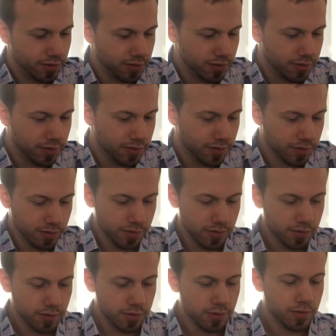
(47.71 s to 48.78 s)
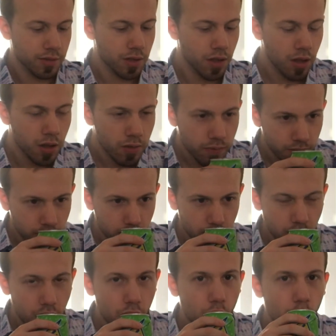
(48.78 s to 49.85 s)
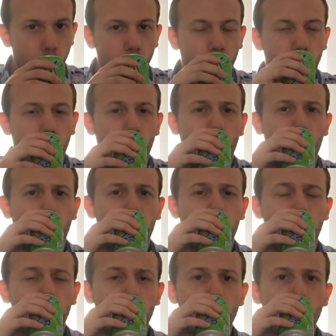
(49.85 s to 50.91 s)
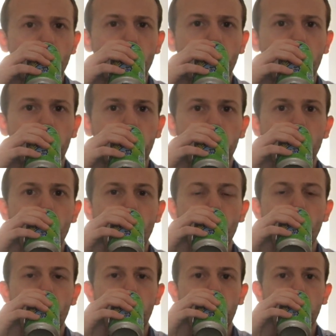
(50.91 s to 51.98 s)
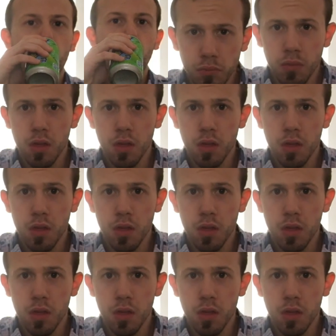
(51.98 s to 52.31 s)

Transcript: (silence)